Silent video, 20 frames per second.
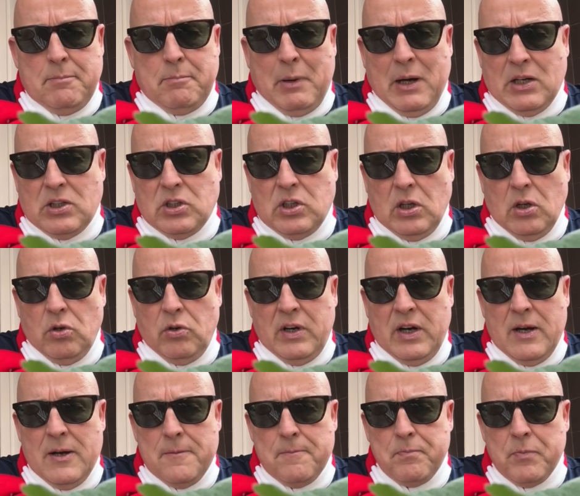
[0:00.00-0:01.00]

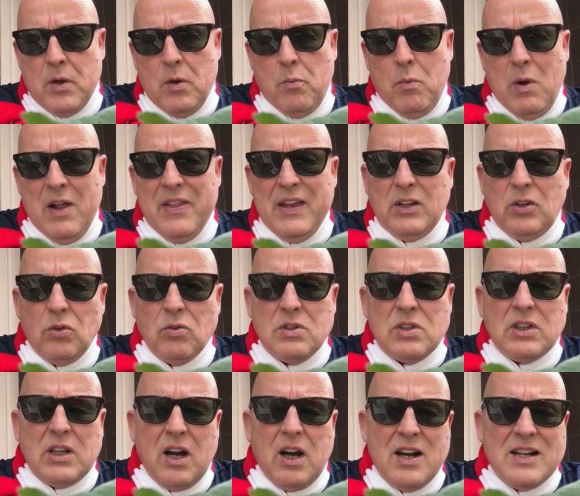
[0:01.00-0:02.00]
Barcelona, and while they don't
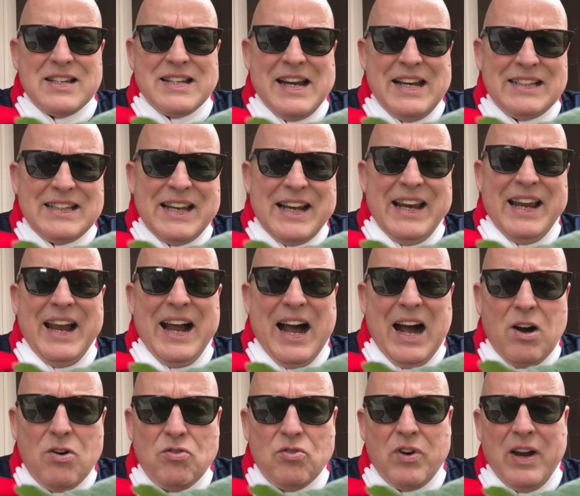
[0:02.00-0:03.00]
start as necessarily
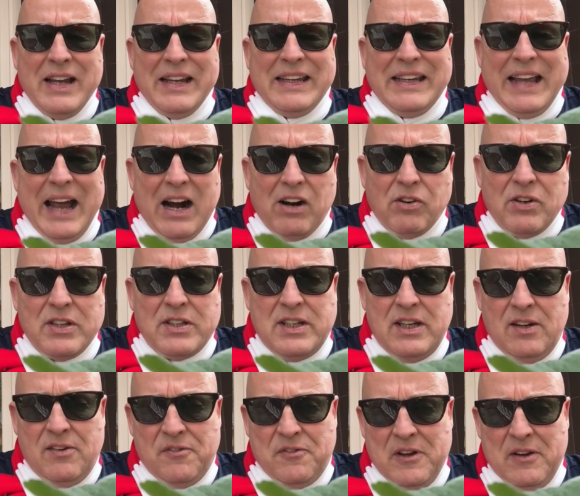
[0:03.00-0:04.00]
outright
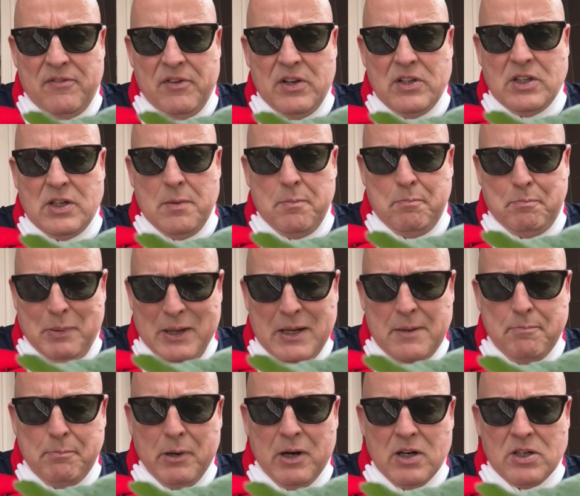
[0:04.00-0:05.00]
guaranteed favourites to
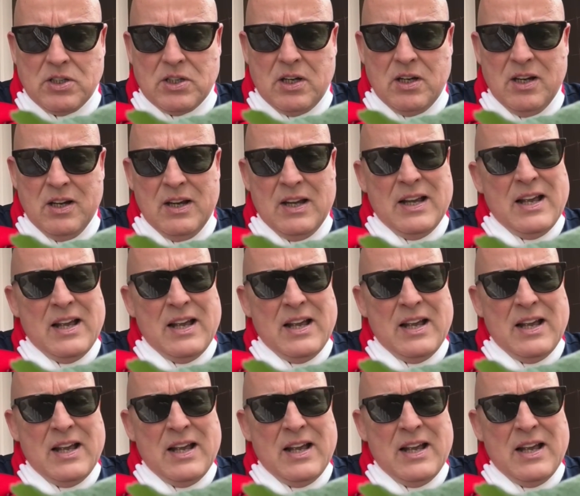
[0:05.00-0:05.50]
beat Barca,